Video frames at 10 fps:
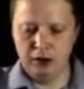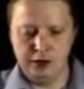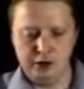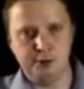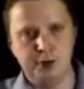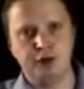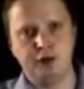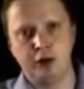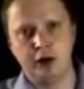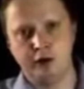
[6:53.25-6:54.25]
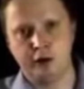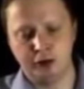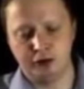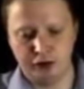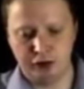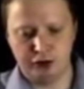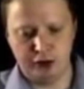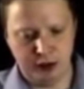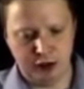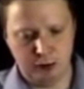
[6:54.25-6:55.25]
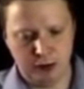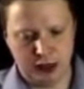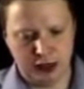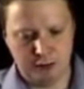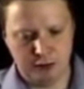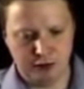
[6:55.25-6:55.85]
he just moved his queen somewhere. An extremely complicated